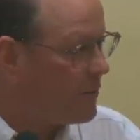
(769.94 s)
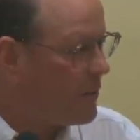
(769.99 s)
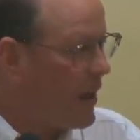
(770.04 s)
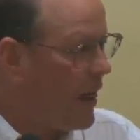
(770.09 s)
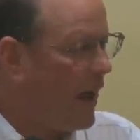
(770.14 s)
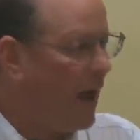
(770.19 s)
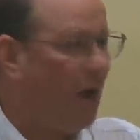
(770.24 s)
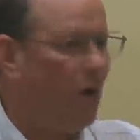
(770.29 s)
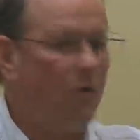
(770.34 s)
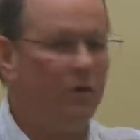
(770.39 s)

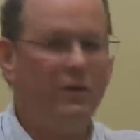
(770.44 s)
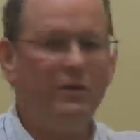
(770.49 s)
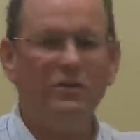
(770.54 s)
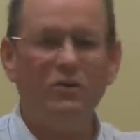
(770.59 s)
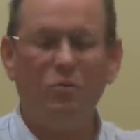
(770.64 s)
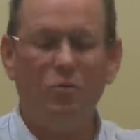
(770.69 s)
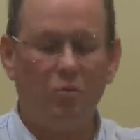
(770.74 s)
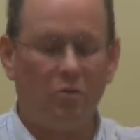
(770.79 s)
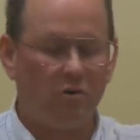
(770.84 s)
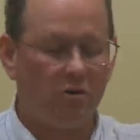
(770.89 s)
How in
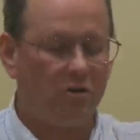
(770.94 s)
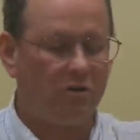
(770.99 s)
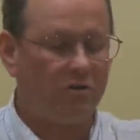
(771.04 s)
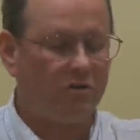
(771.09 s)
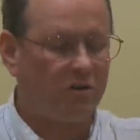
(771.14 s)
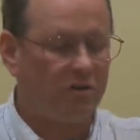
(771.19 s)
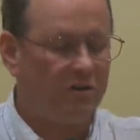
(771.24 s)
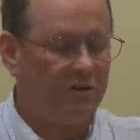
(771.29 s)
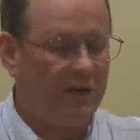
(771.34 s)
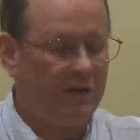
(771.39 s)
the
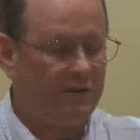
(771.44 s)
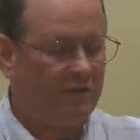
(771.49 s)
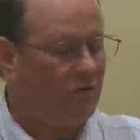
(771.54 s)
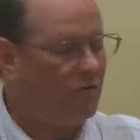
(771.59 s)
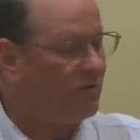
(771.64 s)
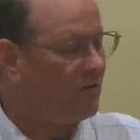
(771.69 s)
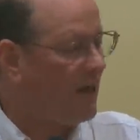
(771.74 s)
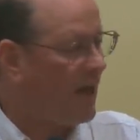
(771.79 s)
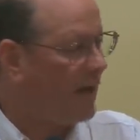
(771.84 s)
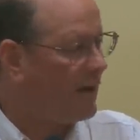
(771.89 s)
world could they
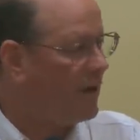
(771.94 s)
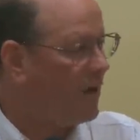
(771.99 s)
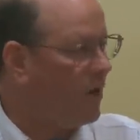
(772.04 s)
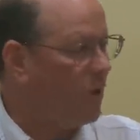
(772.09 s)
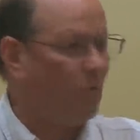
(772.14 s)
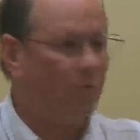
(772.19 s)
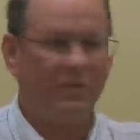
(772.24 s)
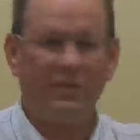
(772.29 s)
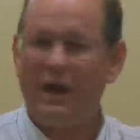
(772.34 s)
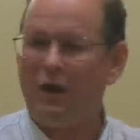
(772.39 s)
do that
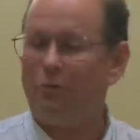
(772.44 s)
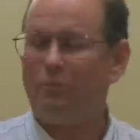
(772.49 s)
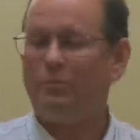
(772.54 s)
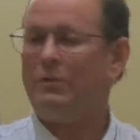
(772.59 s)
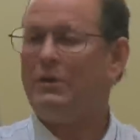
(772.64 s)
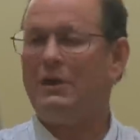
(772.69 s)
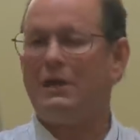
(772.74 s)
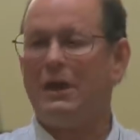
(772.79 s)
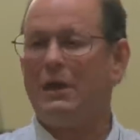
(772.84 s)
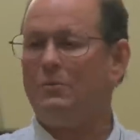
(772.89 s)
without
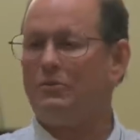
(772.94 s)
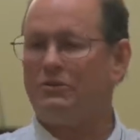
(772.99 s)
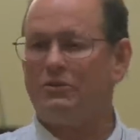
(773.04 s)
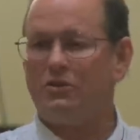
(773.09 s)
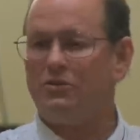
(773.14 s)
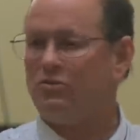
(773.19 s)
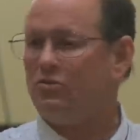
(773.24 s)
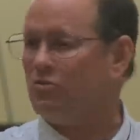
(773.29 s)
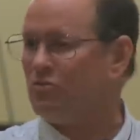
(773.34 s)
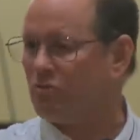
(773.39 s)
being able
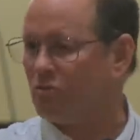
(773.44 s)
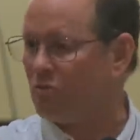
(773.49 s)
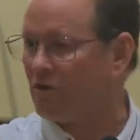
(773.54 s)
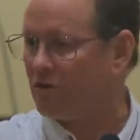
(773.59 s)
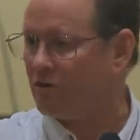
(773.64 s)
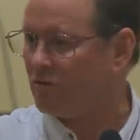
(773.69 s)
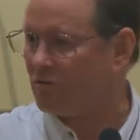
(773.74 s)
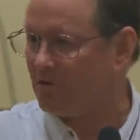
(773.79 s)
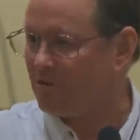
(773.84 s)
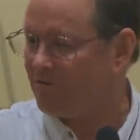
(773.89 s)
to do
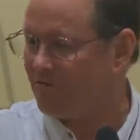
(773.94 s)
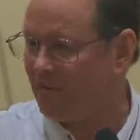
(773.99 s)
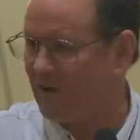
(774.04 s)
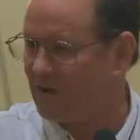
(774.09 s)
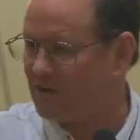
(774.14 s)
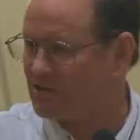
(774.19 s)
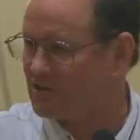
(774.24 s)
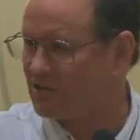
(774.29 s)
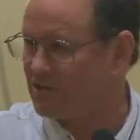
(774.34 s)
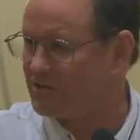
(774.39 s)
door-to-door
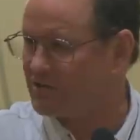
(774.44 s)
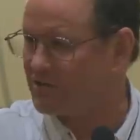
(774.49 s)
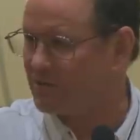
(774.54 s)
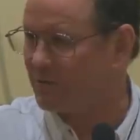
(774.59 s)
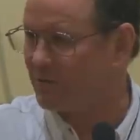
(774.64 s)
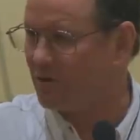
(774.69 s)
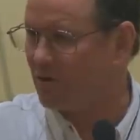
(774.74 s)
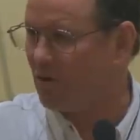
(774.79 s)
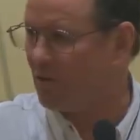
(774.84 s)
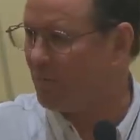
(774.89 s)

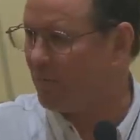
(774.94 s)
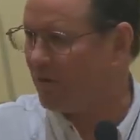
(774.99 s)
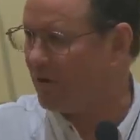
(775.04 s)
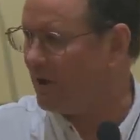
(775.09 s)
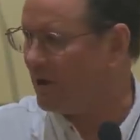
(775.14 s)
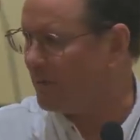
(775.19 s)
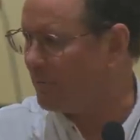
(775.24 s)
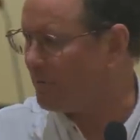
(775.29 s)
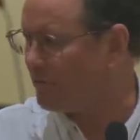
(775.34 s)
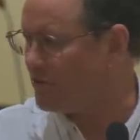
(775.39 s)
evangelism or
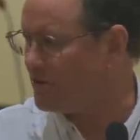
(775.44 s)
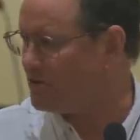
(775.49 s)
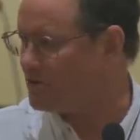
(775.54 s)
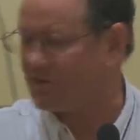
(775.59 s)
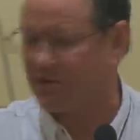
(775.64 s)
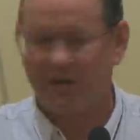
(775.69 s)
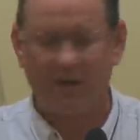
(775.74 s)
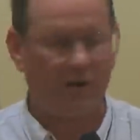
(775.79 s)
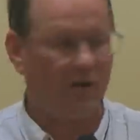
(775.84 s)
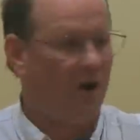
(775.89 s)
open-air
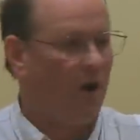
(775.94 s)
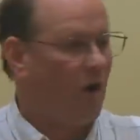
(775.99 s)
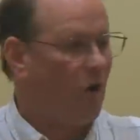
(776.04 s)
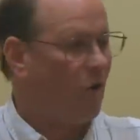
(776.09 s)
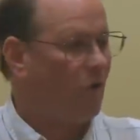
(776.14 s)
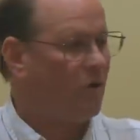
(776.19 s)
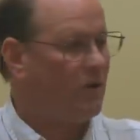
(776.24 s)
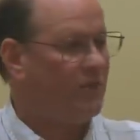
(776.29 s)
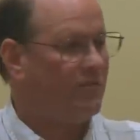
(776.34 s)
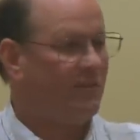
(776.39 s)
preaching,
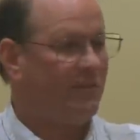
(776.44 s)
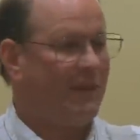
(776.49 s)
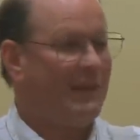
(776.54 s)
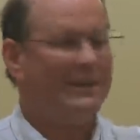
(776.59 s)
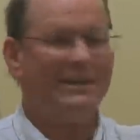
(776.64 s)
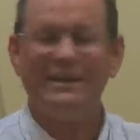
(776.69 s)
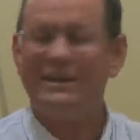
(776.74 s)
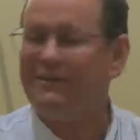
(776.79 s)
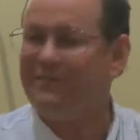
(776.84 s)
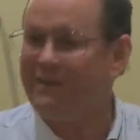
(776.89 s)
or even, they
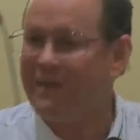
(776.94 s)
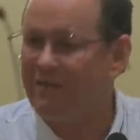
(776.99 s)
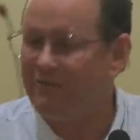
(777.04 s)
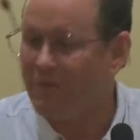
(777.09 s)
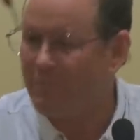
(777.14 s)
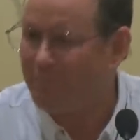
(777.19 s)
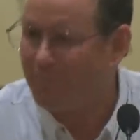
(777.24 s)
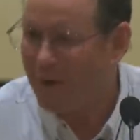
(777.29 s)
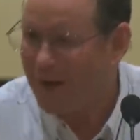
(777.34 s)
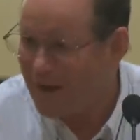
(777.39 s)
didn't even have
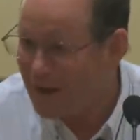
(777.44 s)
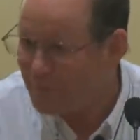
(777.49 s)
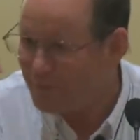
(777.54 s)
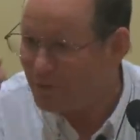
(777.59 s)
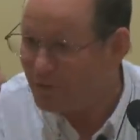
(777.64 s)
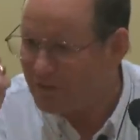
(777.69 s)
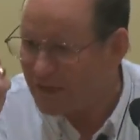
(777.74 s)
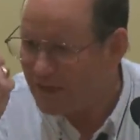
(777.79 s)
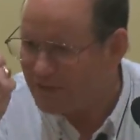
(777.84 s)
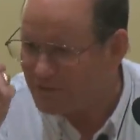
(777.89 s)
a
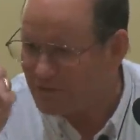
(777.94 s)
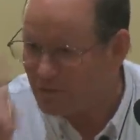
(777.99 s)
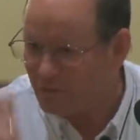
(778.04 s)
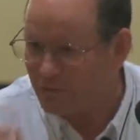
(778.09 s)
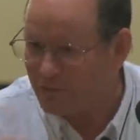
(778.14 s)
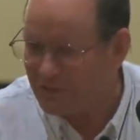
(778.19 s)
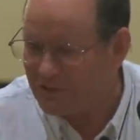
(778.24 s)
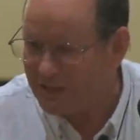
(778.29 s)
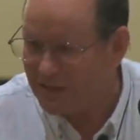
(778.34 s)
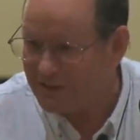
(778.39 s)
Bible yet? Do
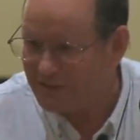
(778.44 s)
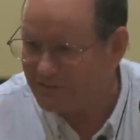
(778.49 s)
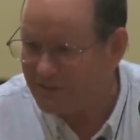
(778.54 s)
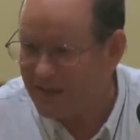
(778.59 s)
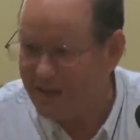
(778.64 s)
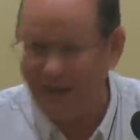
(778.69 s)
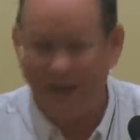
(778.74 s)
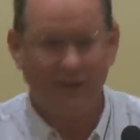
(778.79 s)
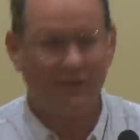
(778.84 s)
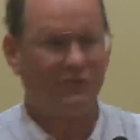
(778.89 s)
you realize
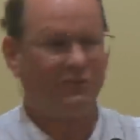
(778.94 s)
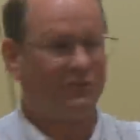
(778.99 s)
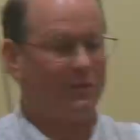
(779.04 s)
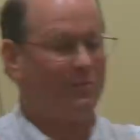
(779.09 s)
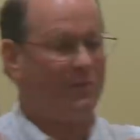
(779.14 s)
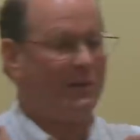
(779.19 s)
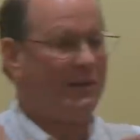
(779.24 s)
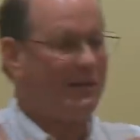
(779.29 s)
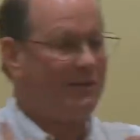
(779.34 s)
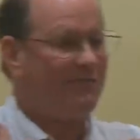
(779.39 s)
that? I used to
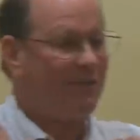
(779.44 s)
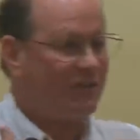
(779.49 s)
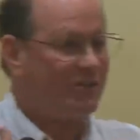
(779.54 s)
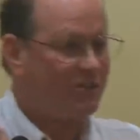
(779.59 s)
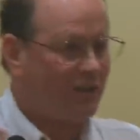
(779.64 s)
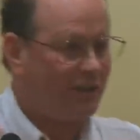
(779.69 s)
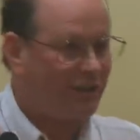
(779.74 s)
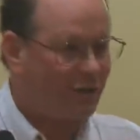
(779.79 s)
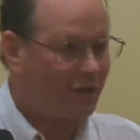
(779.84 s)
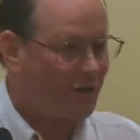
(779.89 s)
be an
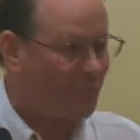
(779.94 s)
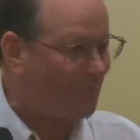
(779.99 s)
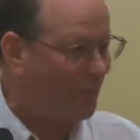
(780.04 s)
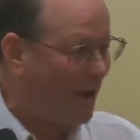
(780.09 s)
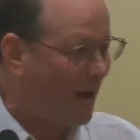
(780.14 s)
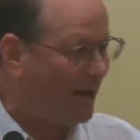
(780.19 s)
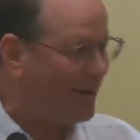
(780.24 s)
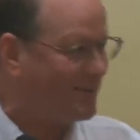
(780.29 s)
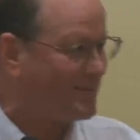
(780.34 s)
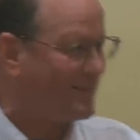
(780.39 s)
evangelical
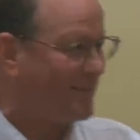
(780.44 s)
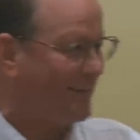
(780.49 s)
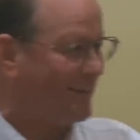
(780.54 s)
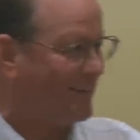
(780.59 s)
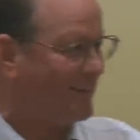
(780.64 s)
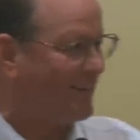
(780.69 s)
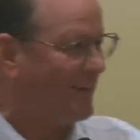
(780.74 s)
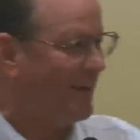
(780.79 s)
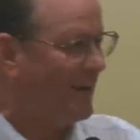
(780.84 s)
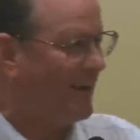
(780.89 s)

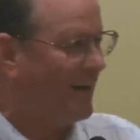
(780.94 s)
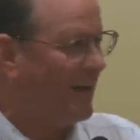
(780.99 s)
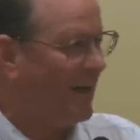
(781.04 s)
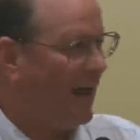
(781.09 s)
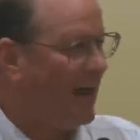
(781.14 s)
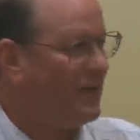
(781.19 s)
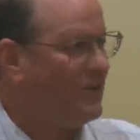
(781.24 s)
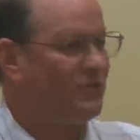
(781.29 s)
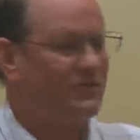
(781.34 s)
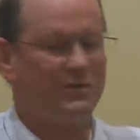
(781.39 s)
Protestant.
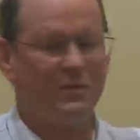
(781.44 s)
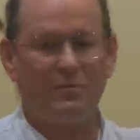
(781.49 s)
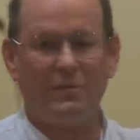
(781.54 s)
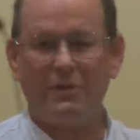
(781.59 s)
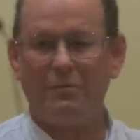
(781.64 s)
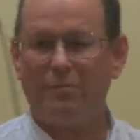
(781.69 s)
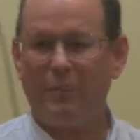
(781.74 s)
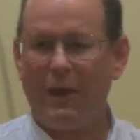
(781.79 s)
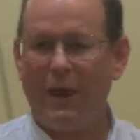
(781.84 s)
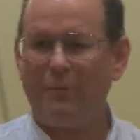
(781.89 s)
I used to
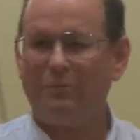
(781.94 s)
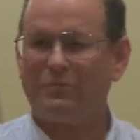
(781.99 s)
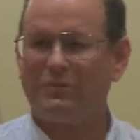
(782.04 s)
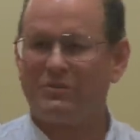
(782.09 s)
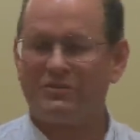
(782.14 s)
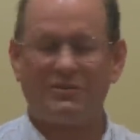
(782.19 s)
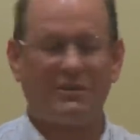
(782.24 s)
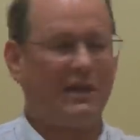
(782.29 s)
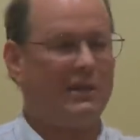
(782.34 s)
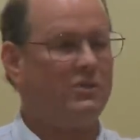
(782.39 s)
be a
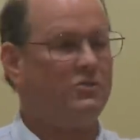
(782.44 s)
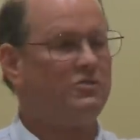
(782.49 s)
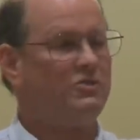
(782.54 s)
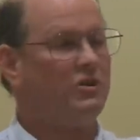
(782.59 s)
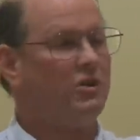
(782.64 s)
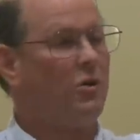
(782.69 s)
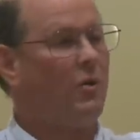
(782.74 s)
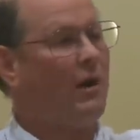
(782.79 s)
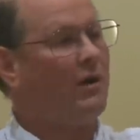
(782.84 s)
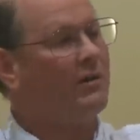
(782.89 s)
Baptist. I used
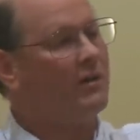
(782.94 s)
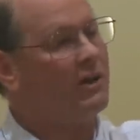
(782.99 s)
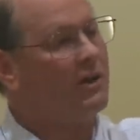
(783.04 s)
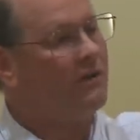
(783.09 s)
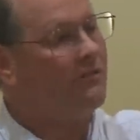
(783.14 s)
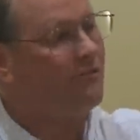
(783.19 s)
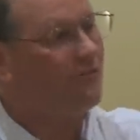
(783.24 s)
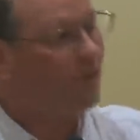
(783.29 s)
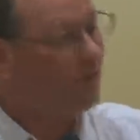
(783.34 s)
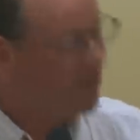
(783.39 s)
to go out and
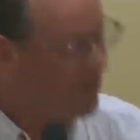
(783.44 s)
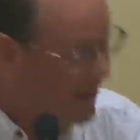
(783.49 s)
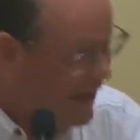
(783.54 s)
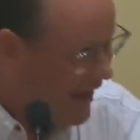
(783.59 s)
convert